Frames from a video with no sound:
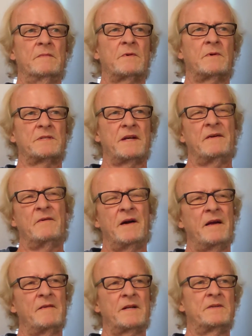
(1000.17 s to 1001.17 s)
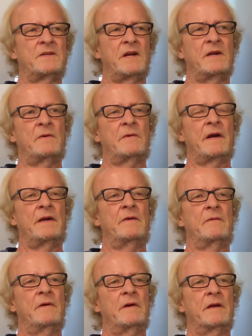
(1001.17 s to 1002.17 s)
course, I don't have a
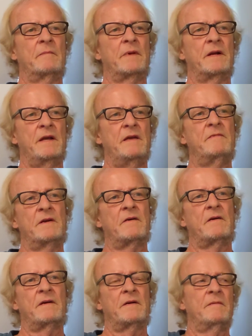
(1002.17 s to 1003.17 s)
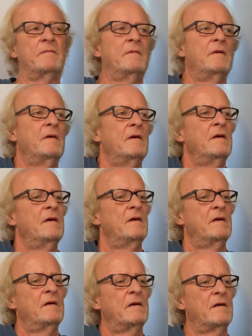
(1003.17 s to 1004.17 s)
generator running, but even on
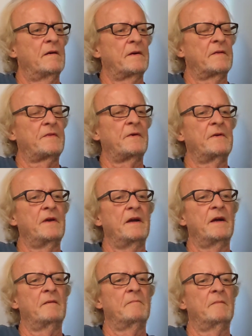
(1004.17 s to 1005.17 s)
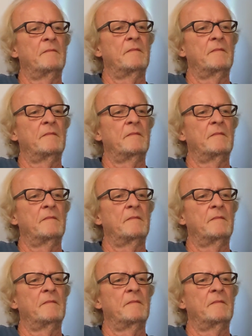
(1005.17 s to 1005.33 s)
a 30 amp